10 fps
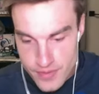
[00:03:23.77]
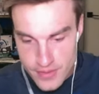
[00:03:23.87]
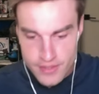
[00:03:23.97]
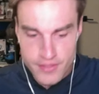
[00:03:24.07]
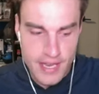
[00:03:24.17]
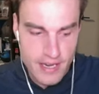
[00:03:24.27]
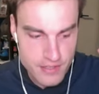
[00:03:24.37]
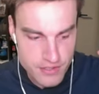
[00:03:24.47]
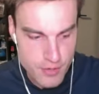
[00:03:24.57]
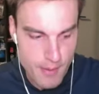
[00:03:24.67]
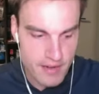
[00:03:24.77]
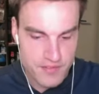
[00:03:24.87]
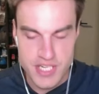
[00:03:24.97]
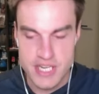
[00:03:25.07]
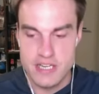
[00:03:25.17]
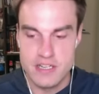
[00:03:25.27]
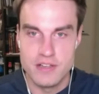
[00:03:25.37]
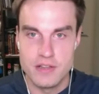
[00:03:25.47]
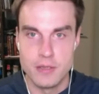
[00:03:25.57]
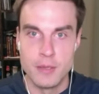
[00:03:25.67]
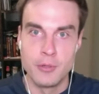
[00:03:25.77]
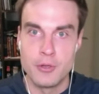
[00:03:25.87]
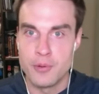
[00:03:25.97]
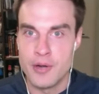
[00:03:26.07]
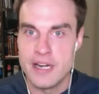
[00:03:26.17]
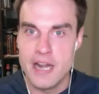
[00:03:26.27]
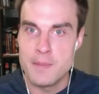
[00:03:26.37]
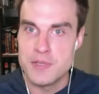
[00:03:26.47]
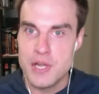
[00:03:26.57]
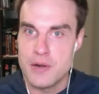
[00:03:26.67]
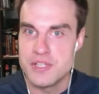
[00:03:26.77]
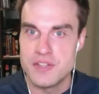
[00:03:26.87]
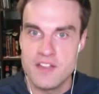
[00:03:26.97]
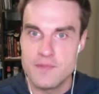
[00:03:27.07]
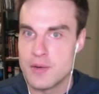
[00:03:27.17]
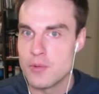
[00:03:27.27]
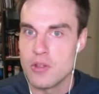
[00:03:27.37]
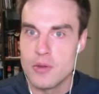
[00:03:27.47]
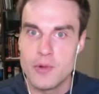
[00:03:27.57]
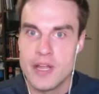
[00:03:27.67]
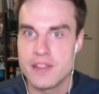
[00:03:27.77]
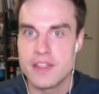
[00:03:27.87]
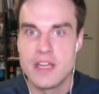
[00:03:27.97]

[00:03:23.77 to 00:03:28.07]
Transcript: then you might have seen the blueprint episodes that they've been rolling with